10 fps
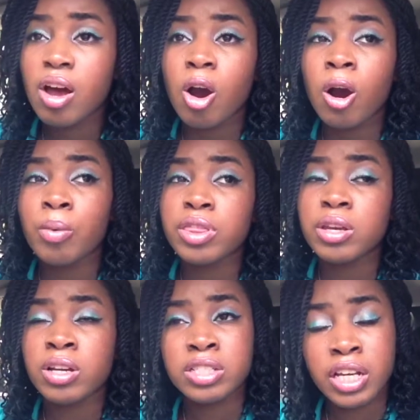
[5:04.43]
or what
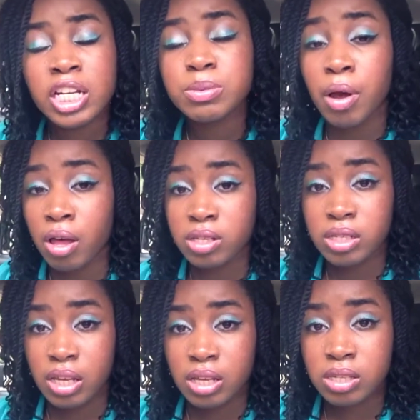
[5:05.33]
their exchange
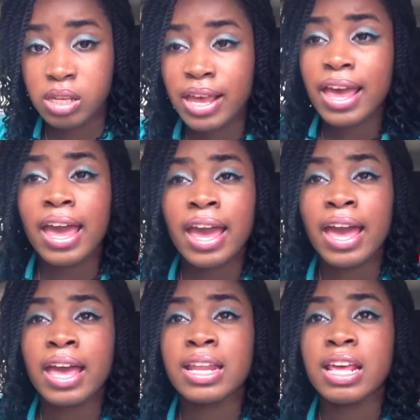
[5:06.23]
policy is.
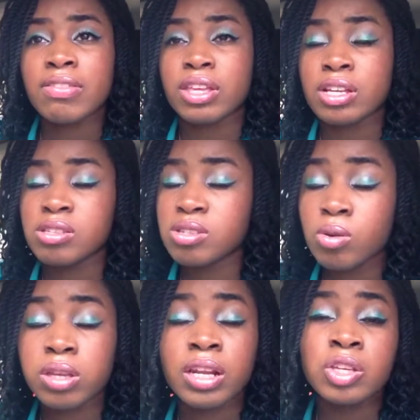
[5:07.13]
And if the
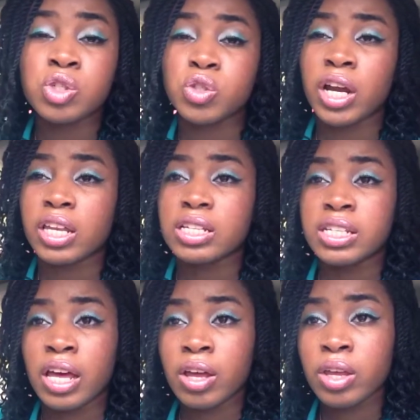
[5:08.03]
consultant isn't trying to
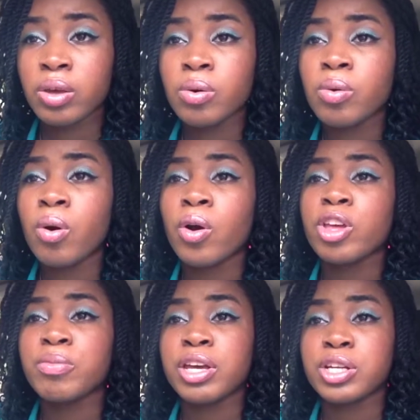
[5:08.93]
tell you, or
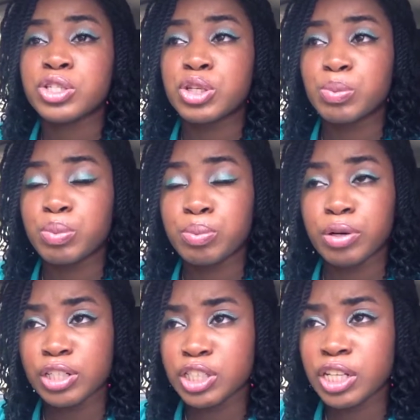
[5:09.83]
they're being too
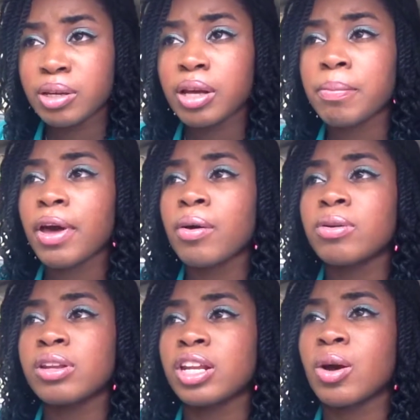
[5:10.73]
pushy
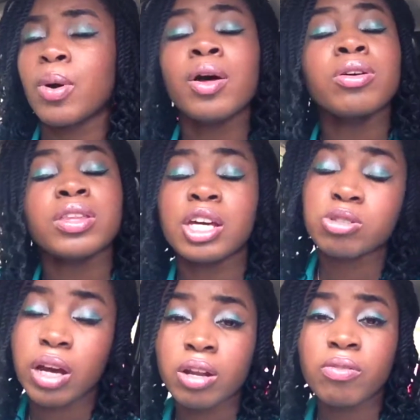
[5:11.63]
about, other things,
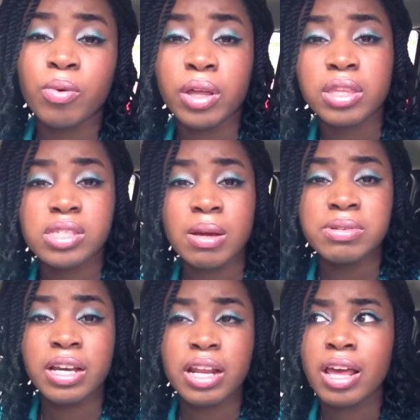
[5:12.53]
trying to avoid the
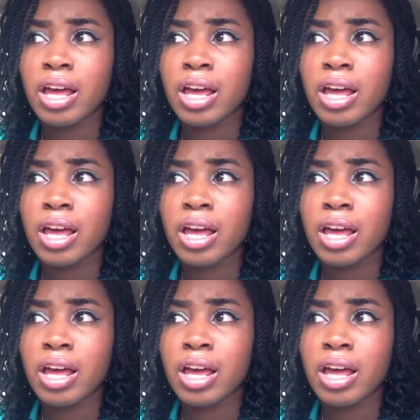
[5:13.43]
subject,